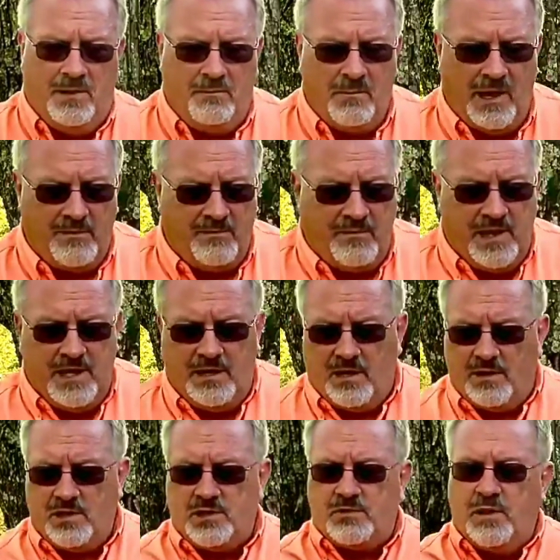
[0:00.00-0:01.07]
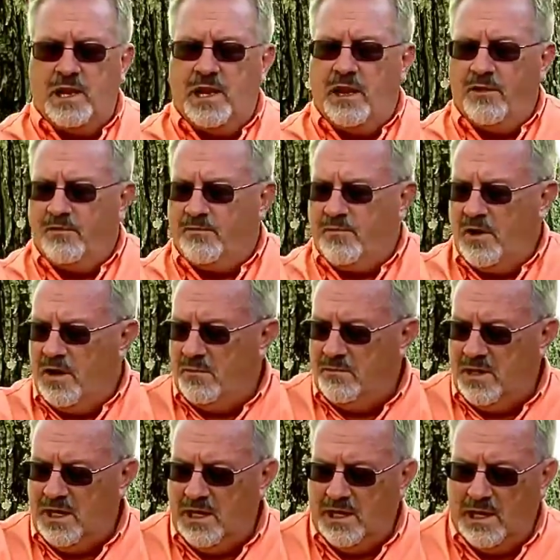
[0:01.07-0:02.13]
My feet are straight out in front of
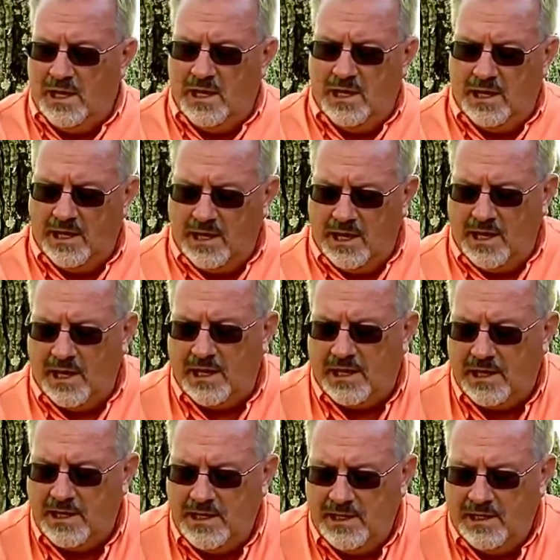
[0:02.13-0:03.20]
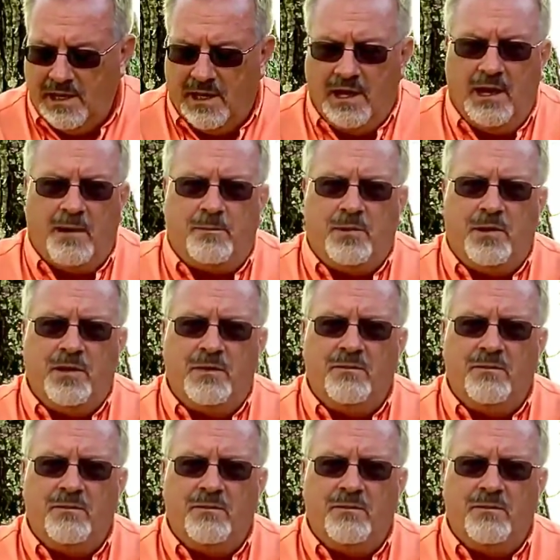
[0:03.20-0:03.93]
me and I lean up.